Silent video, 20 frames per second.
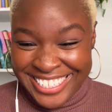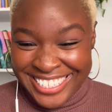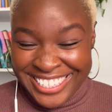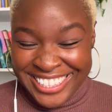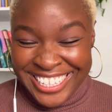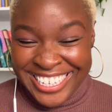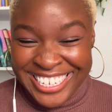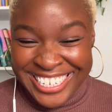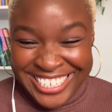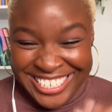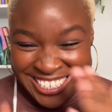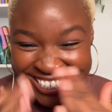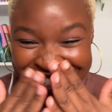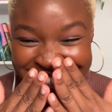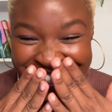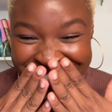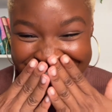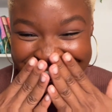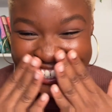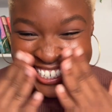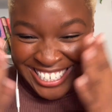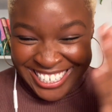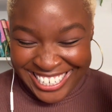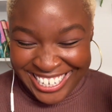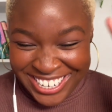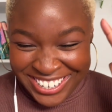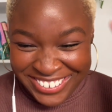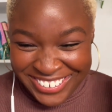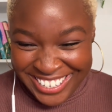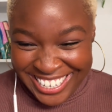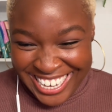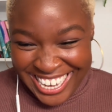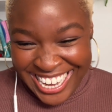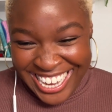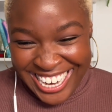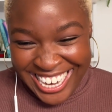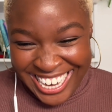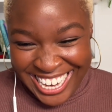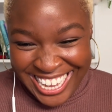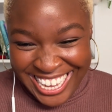Look at Shinichi! Oh my
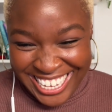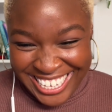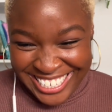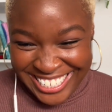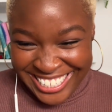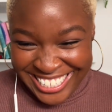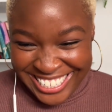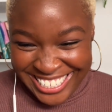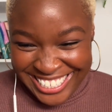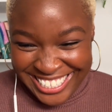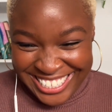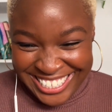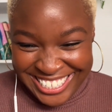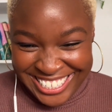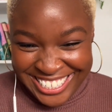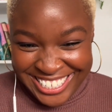god, I can't handle this.